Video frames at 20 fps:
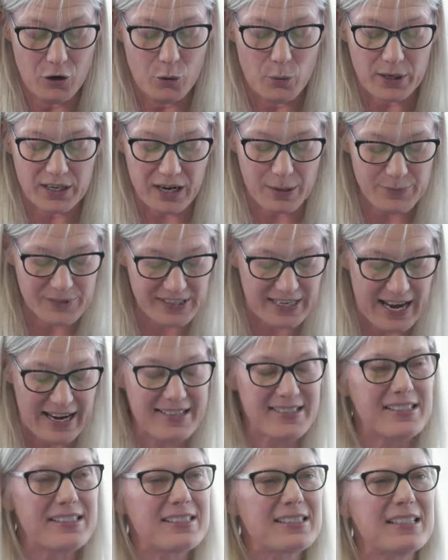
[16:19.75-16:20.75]
What comes
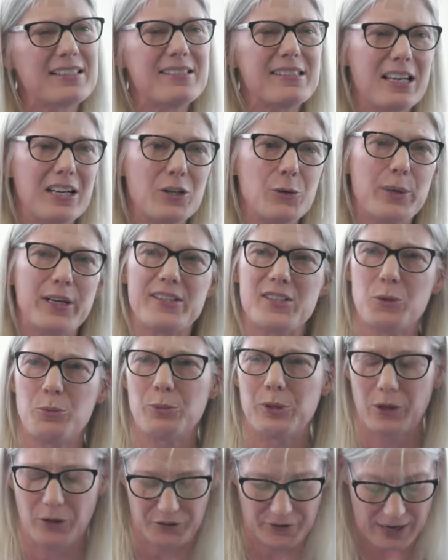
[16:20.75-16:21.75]
next is continuing to
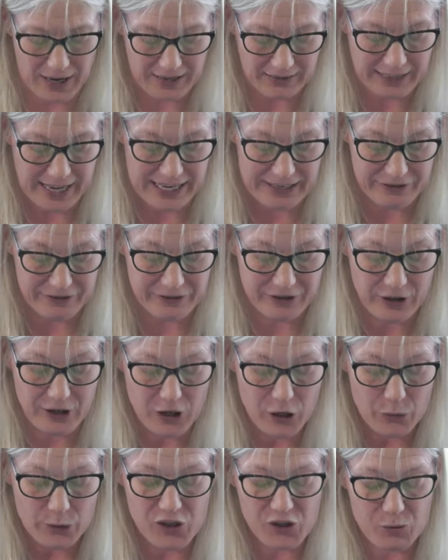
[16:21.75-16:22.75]
build a life,
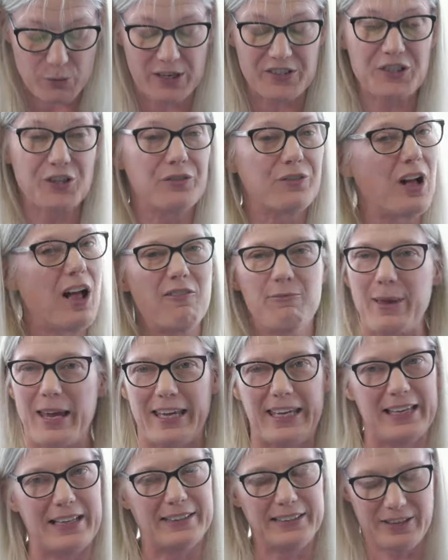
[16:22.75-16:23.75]
which must involve
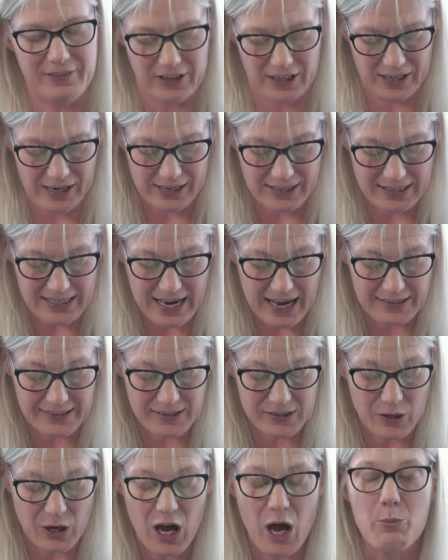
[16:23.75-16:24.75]
making a living,
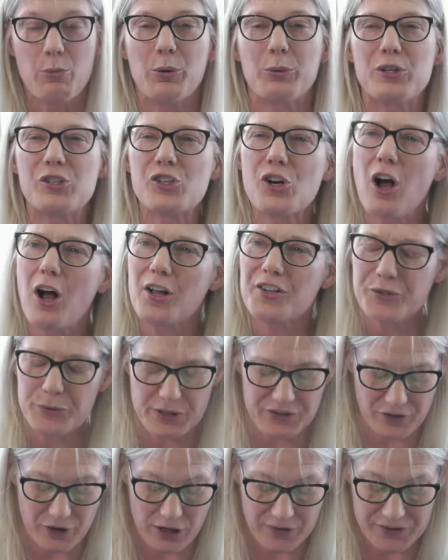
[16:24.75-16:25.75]
yes, but which also
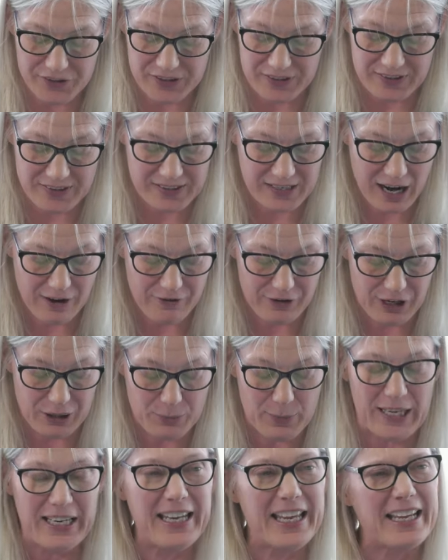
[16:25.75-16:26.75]
involves
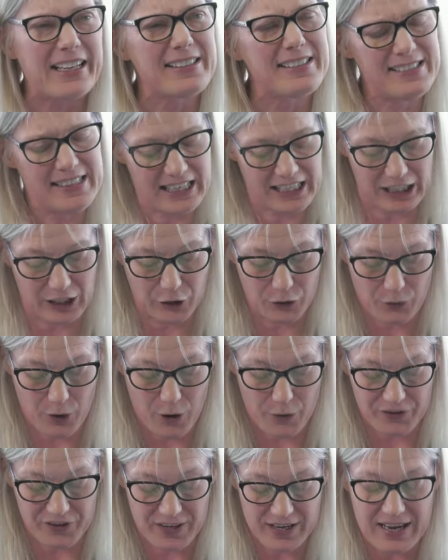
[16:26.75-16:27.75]
discovering meaning and seeking
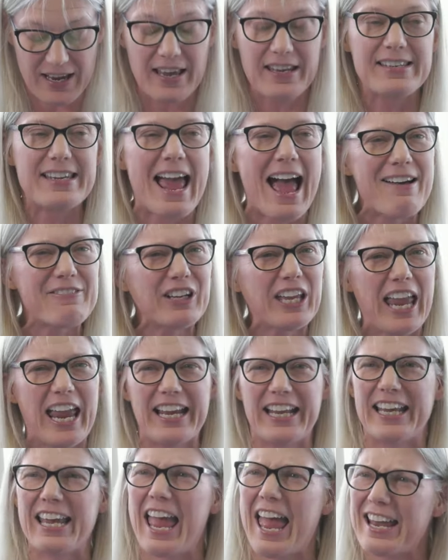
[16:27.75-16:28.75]
growth,
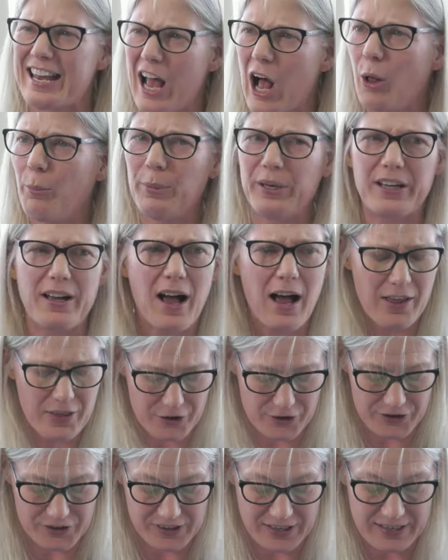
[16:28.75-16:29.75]
navigating and helping
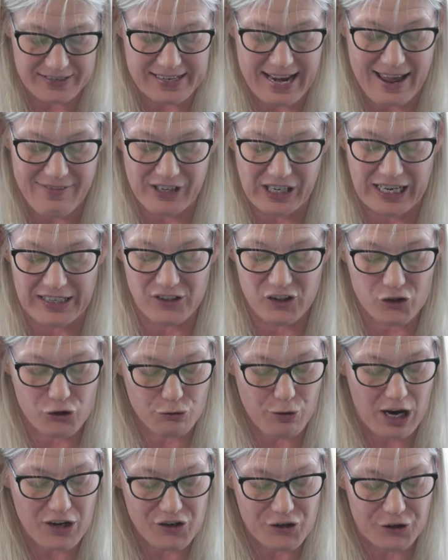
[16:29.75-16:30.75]
others navigate
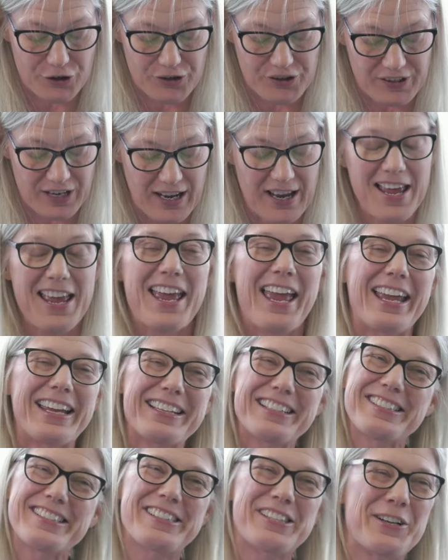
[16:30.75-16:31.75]
structures,
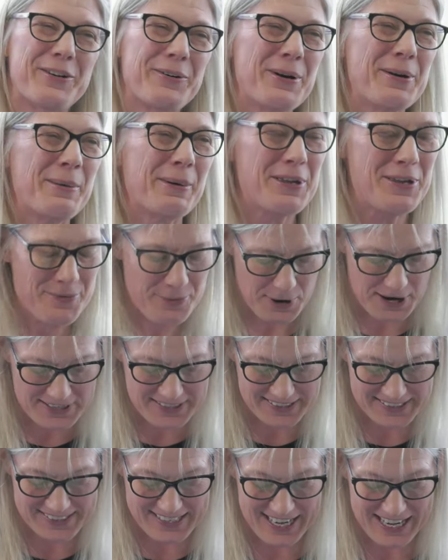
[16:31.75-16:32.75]
and considering what you want
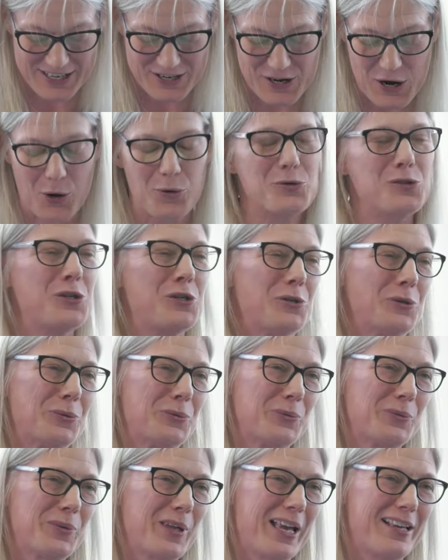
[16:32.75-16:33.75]
to say no to,
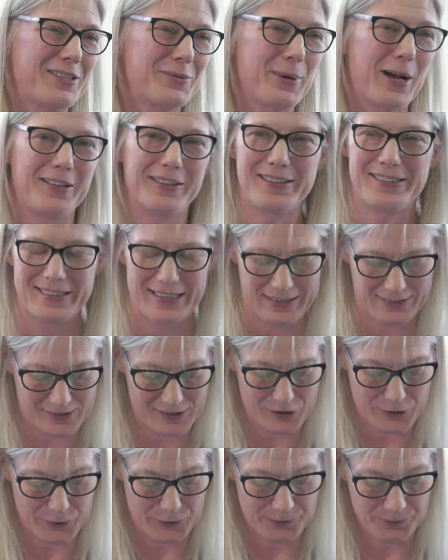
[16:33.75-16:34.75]
as well as yes
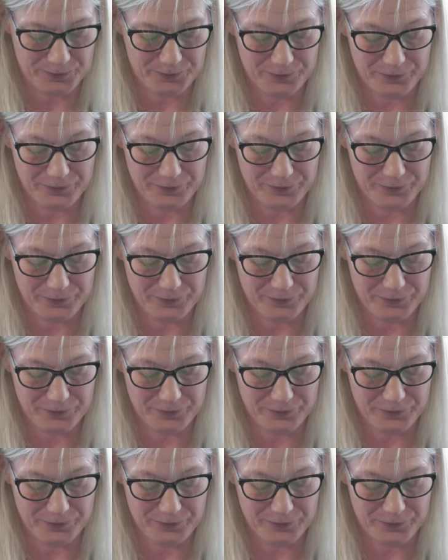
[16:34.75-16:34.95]
to.